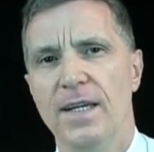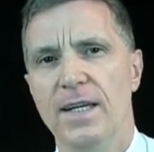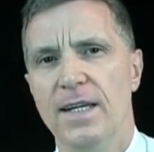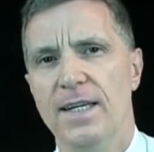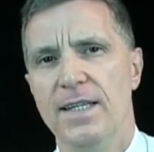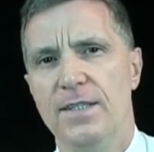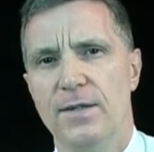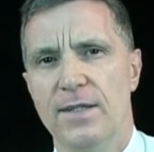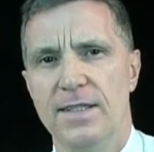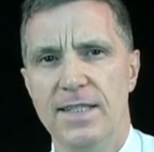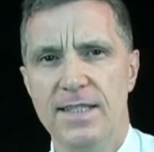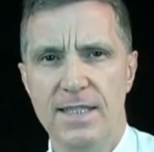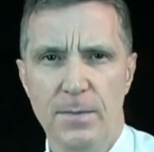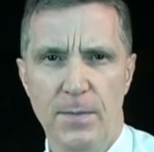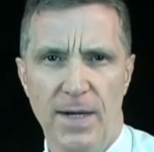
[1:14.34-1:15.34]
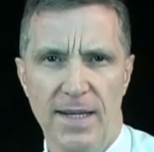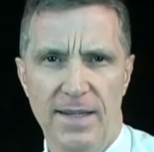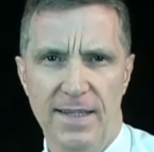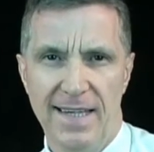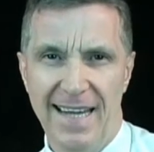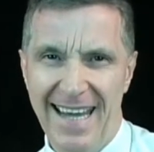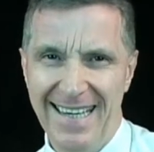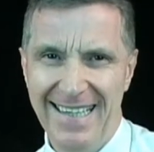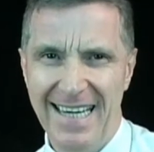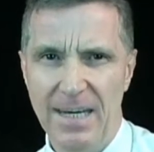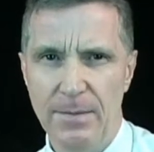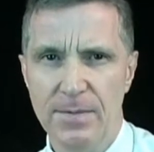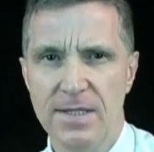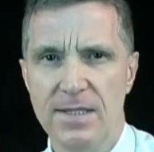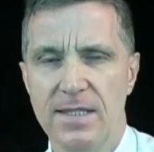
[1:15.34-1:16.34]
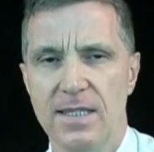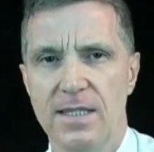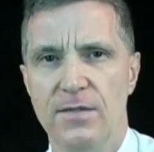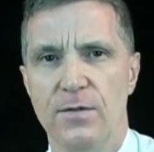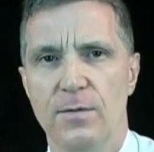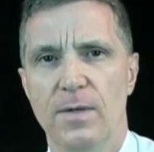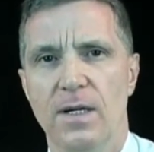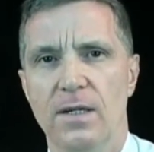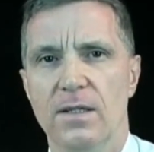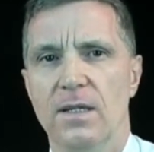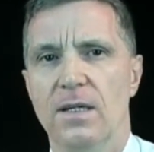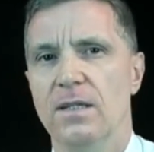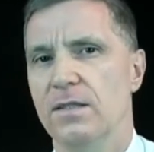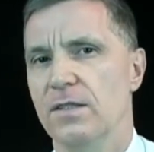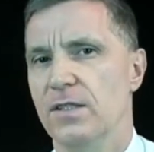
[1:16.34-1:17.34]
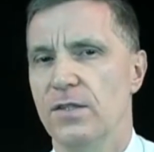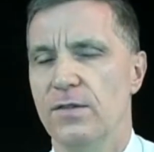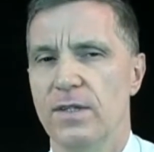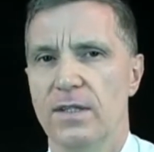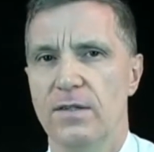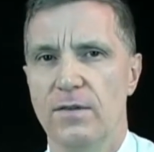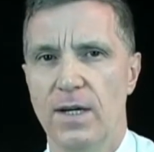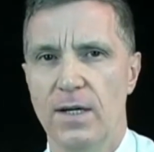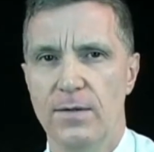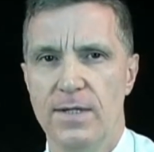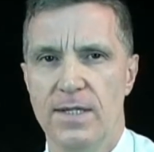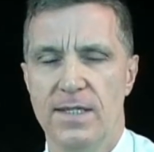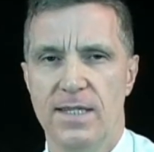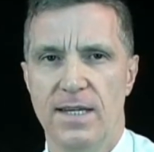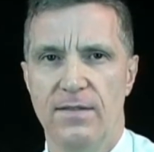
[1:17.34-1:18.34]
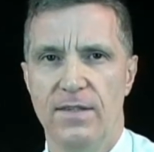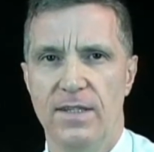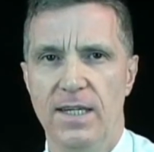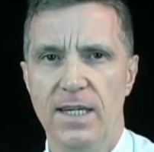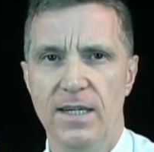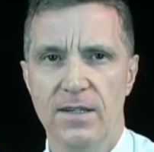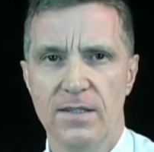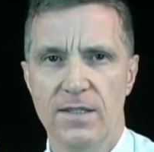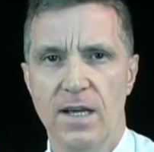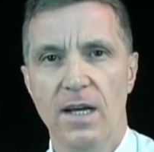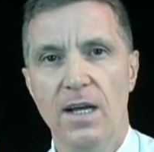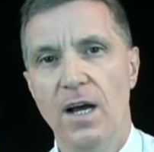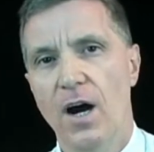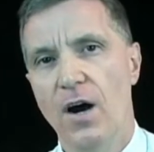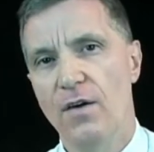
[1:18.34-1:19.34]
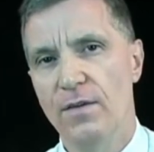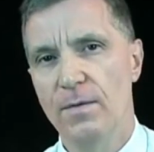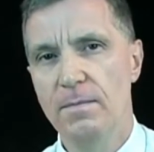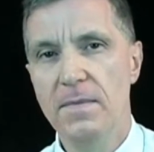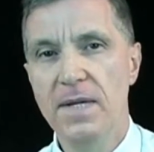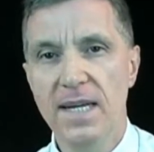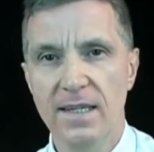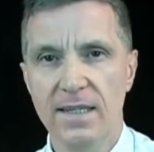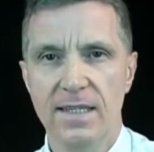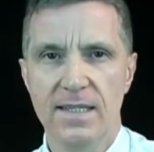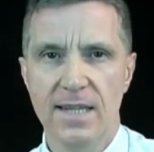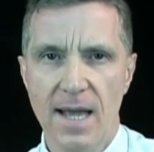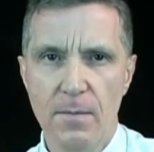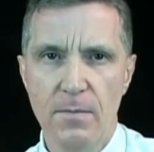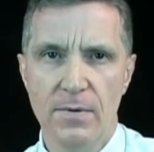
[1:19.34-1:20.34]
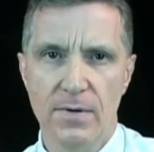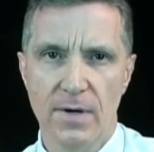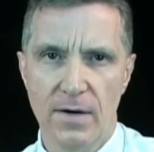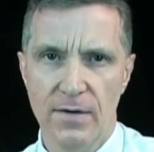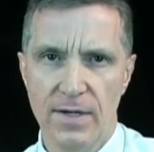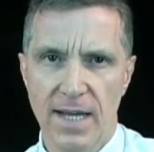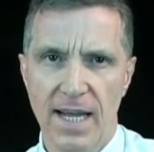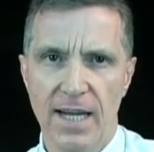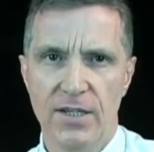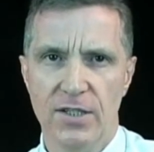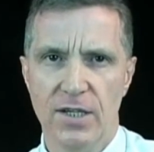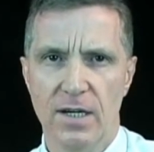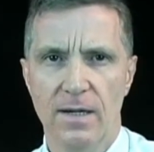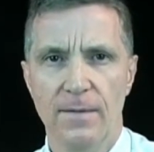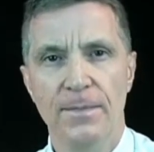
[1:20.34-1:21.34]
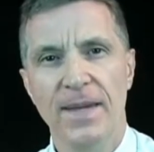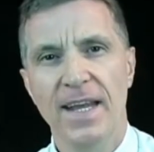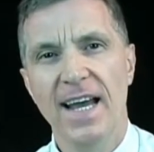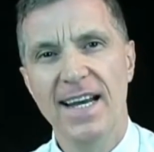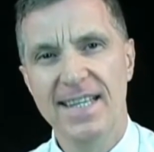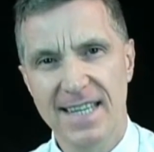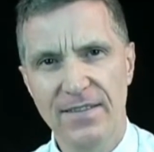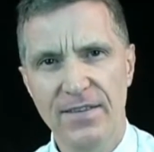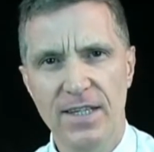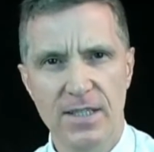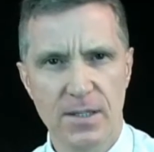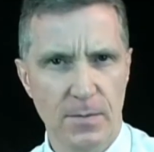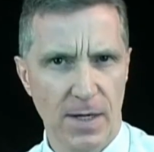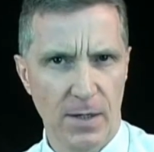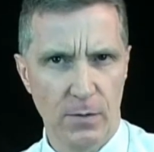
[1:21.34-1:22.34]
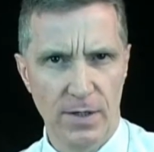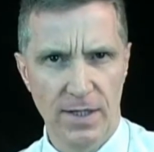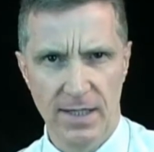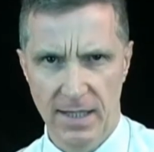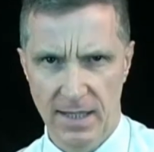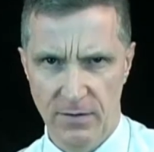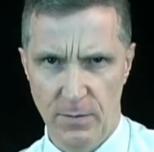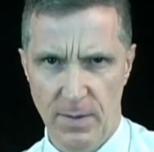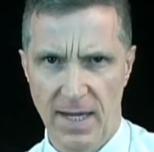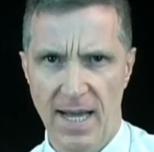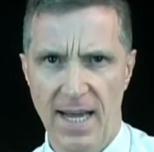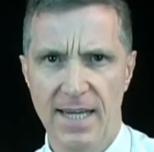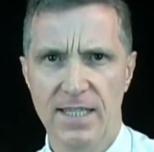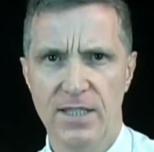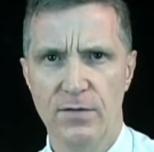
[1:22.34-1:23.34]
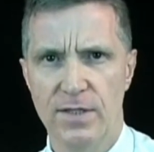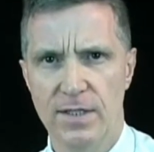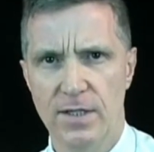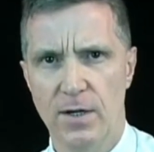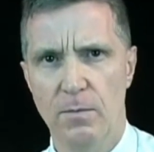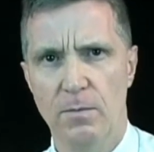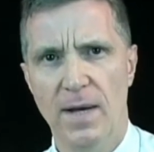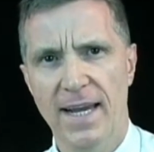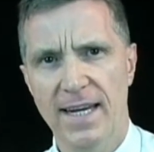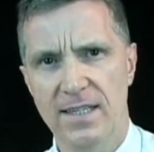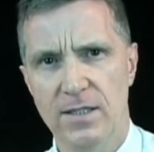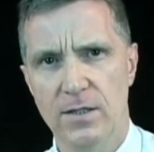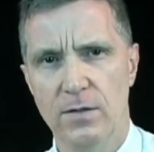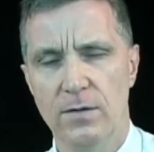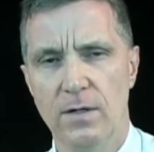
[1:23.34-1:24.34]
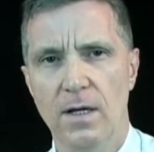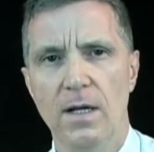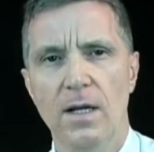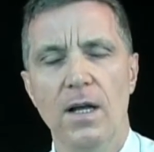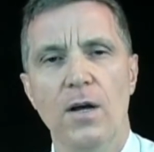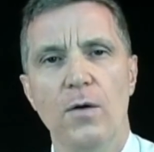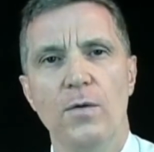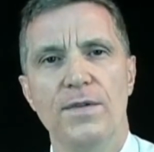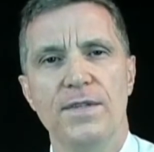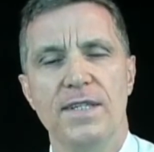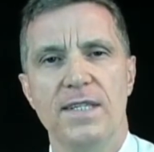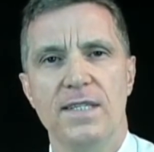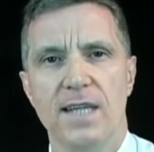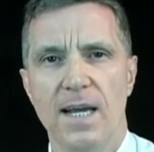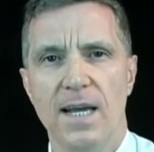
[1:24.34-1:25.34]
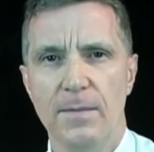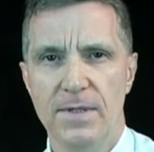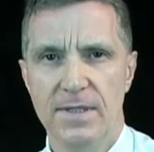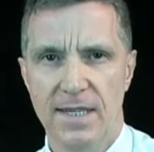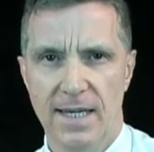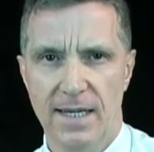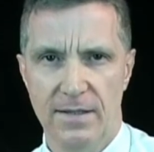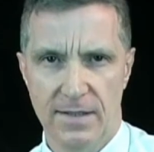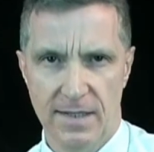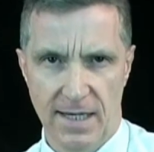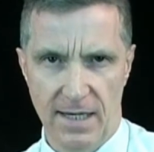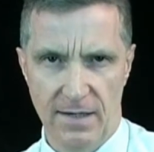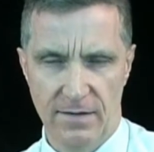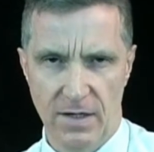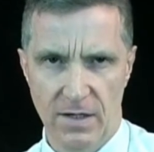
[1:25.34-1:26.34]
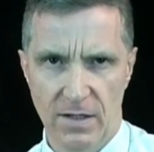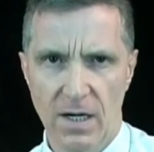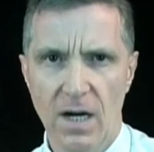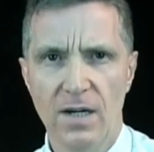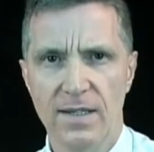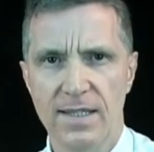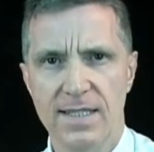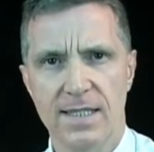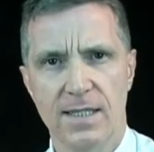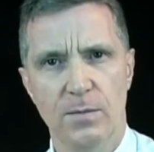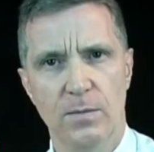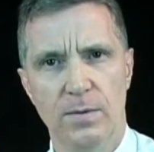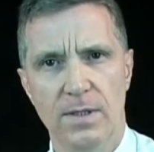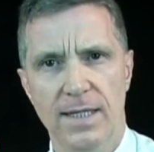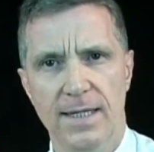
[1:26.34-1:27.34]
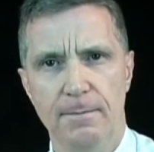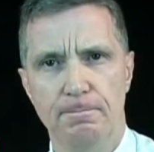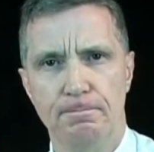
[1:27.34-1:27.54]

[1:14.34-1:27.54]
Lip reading: is to anticipate that any absences from Hong Kong during the requisite 7 years are of a merely temporary nature, as evidenced by what you leave behind to return back to once your assignment outside of Hong Kong is complete.